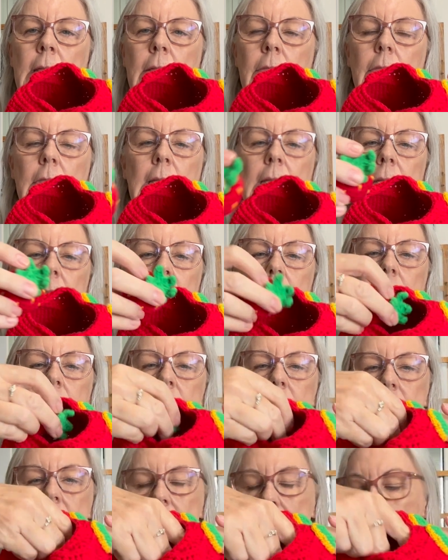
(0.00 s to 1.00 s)
the
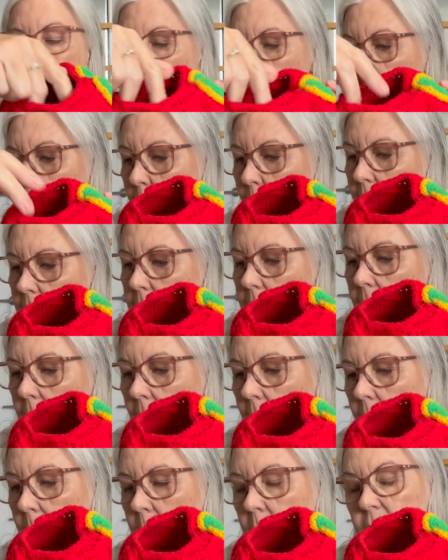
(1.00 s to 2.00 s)
leaves down, but
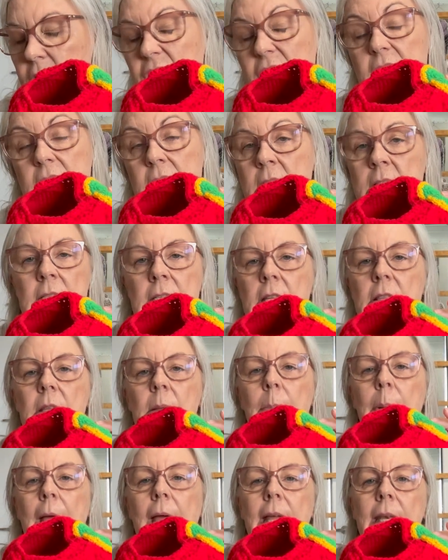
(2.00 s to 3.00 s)
she didn't in the
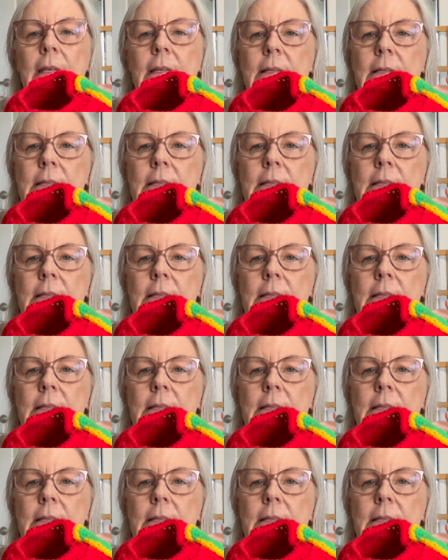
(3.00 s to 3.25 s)
pattern,